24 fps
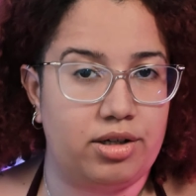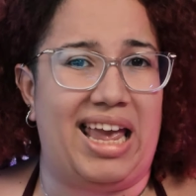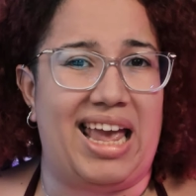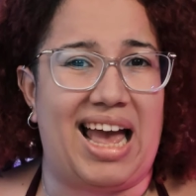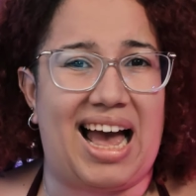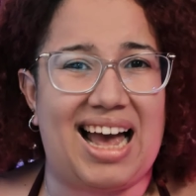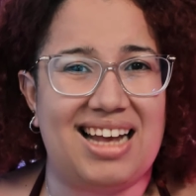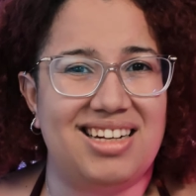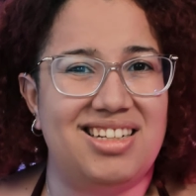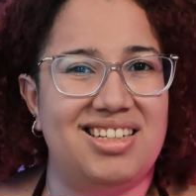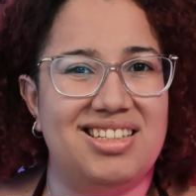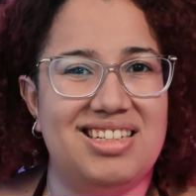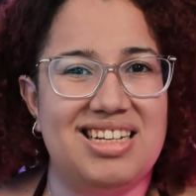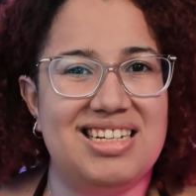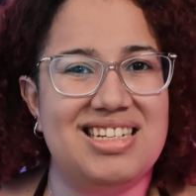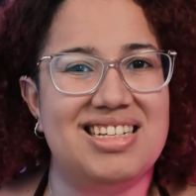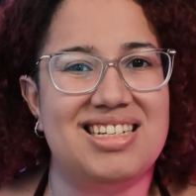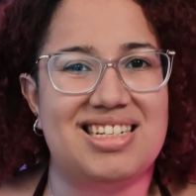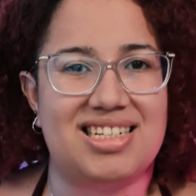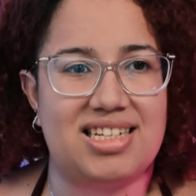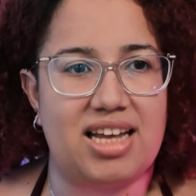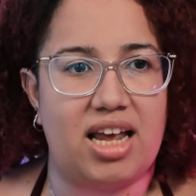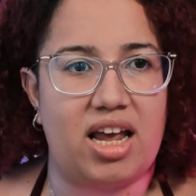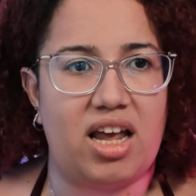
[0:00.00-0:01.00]
AI didn't
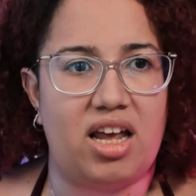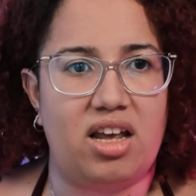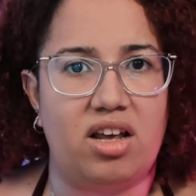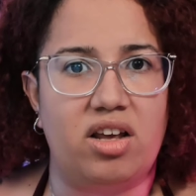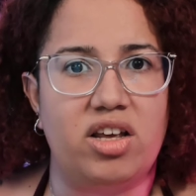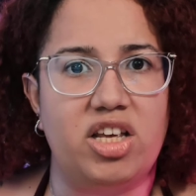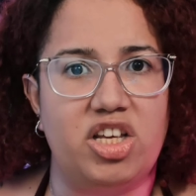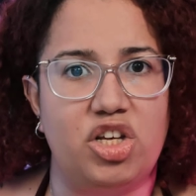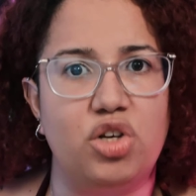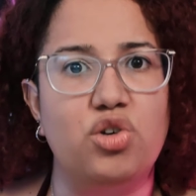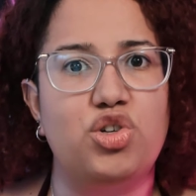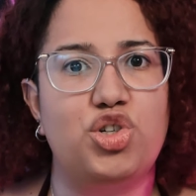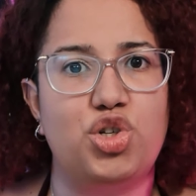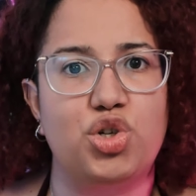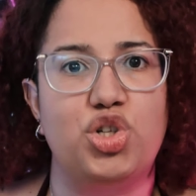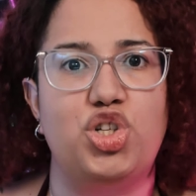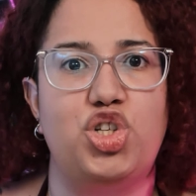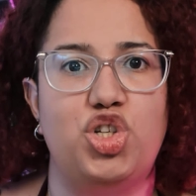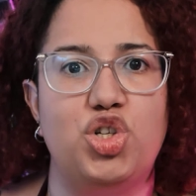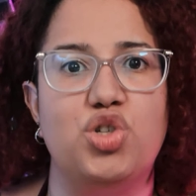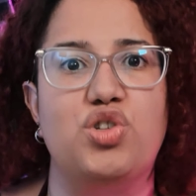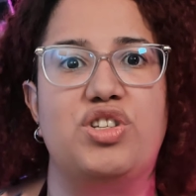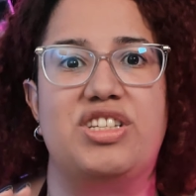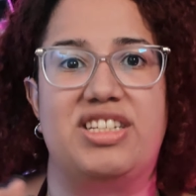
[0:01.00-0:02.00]
say you should
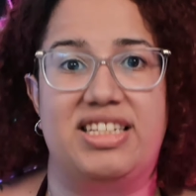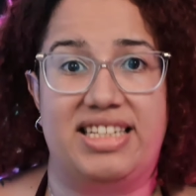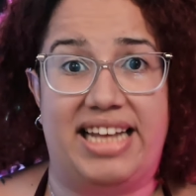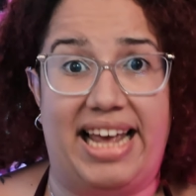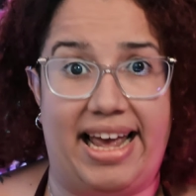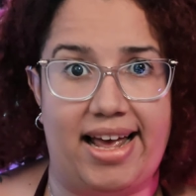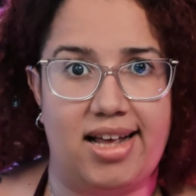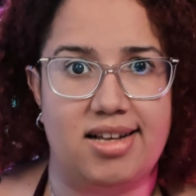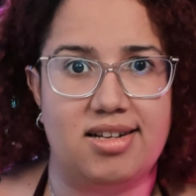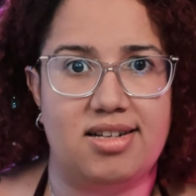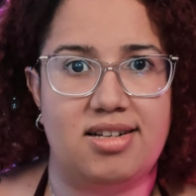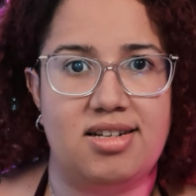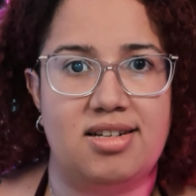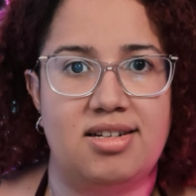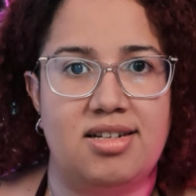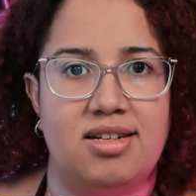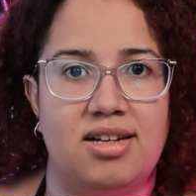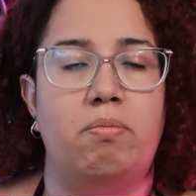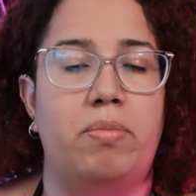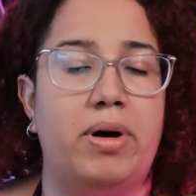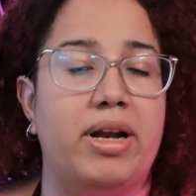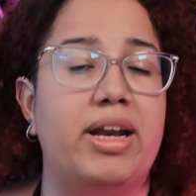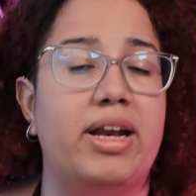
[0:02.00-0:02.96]
use this, but